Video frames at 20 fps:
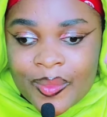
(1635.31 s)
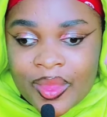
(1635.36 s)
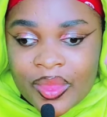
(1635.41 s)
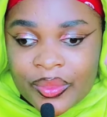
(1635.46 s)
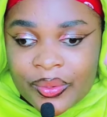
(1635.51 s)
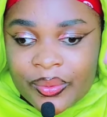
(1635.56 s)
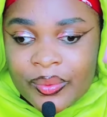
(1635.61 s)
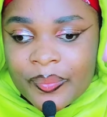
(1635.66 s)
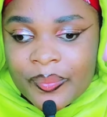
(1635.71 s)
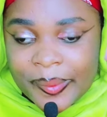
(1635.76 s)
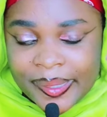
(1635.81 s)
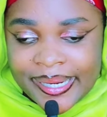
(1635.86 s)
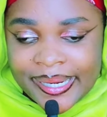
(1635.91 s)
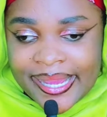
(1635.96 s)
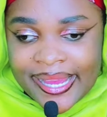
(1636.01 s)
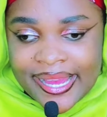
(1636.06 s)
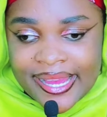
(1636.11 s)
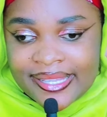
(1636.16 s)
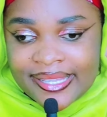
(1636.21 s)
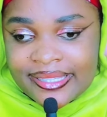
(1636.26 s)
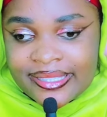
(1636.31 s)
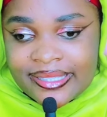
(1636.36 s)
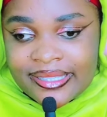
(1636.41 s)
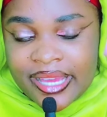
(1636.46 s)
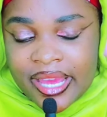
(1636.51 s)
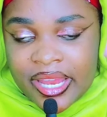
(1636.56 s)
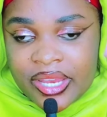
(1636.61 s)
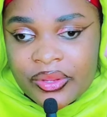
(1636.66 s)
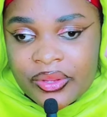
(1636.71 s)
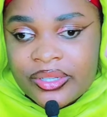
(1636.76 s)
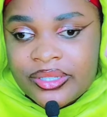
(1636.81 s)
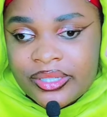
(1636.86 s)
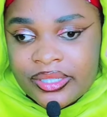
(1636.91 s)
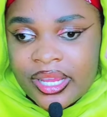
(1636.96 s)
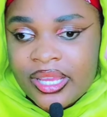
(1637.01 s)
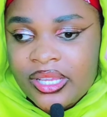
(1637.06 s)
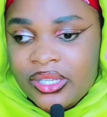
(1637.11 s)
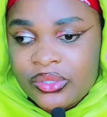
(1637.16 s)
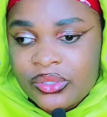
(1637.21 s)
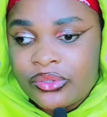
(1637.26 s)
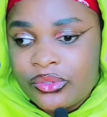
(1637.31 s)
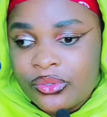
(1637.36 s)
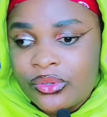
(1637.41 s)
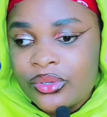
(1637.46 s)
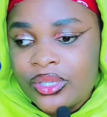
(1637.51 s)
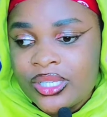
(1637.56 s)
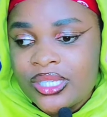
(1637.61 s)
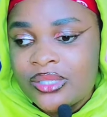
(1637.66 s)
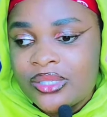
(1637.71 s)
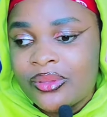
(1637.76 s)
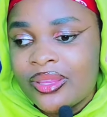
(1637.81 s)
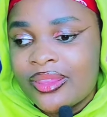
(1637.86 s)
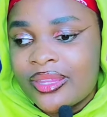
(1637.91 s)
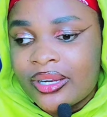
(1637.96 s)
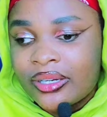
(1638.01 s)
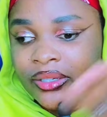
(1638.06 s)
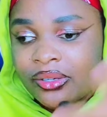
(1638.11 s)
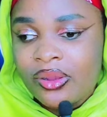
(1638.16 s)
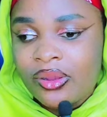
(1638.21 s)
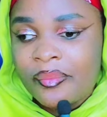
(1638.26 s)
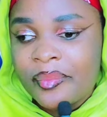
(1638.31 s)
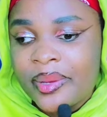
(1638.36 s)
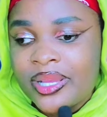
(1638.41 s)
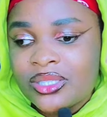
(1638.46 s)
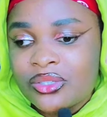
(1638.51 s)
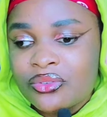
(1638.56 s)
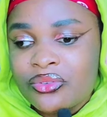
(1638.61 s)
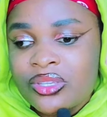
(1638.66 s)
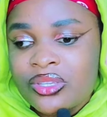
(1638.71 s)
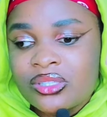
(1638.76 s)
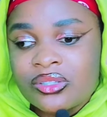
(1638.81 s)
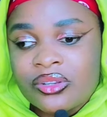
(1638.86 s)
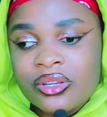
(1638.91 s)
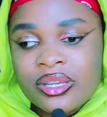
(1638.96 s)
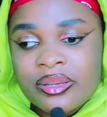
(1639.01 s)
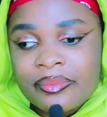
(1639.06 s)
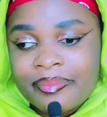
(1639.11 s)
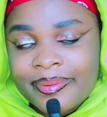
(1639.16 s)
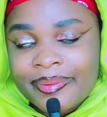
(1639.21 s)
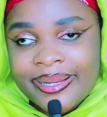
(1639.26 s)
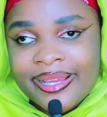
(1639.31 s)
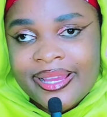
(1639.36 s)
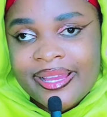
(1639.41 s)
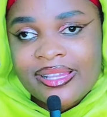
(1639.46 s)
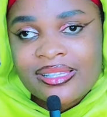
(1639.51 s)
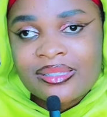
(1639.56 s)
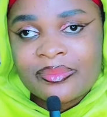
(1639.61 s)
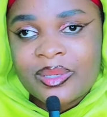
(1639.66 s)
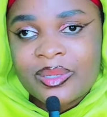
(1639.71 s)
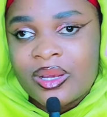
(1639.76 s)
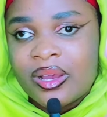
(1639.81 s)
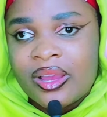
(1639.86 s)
through prayers and you're trying to do it with the wrong person who is not in prayers, bro,